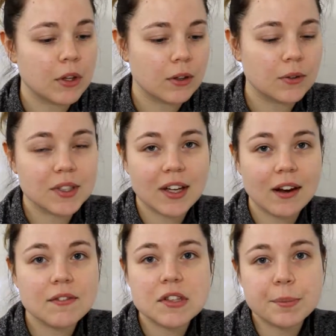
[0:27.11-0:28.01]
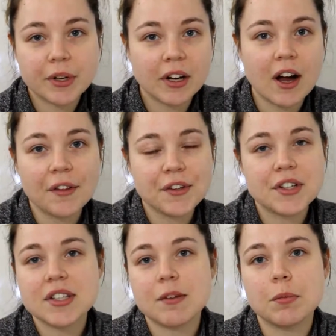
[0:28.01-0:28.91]
Using kind of spring
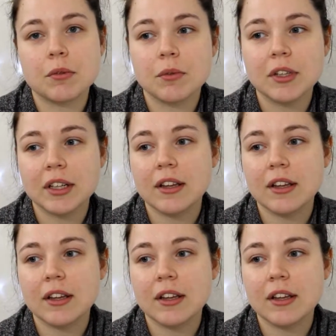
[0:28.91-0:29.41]
colors. I've been really